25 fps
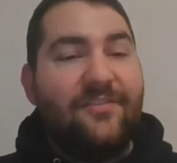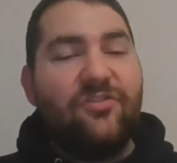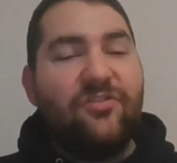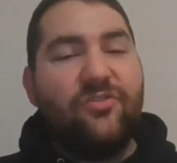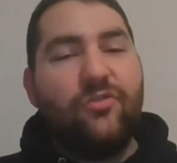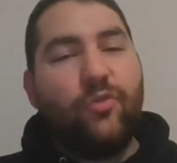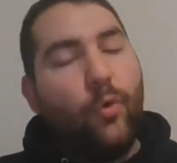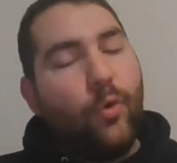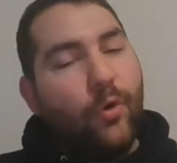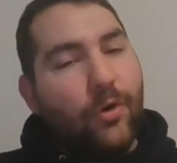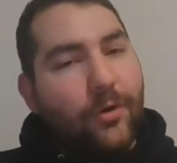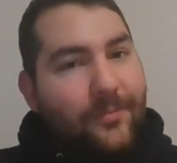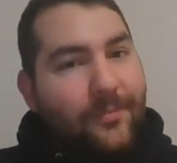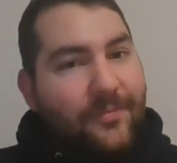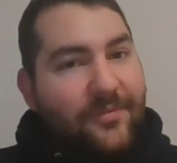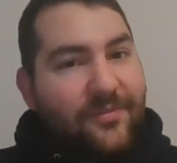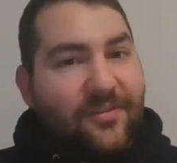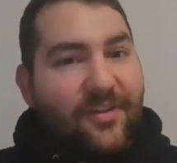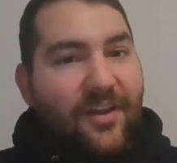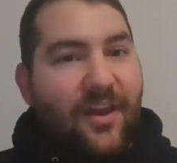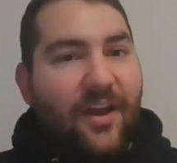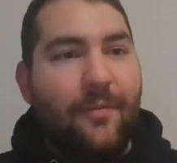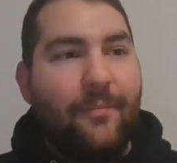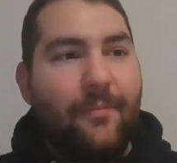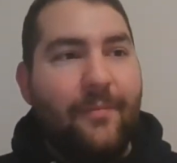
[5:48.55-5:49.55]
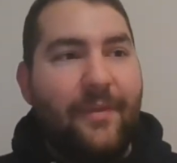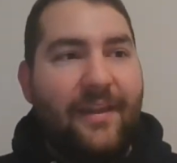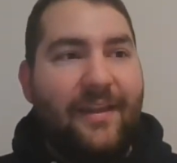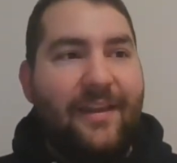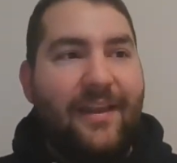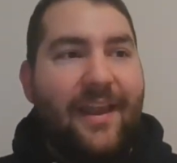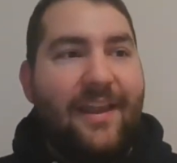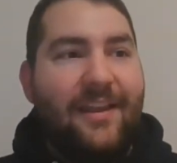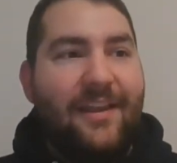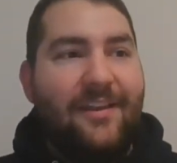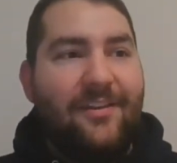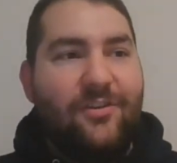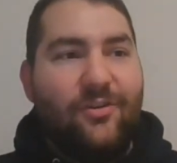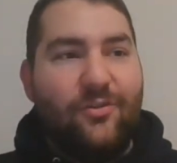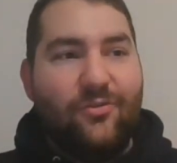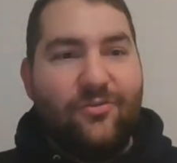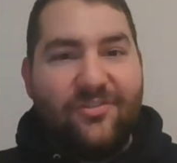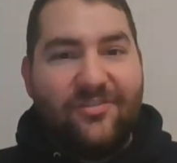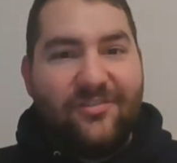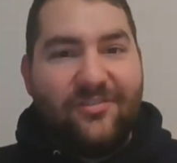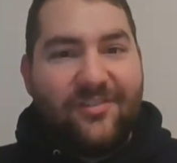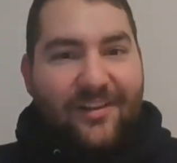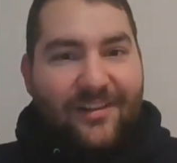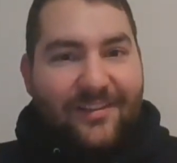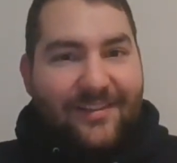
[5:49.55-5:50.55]
Storms come and you're
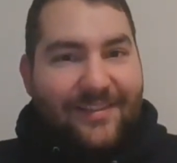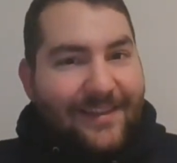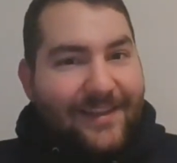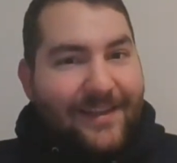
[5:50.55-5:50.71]
just a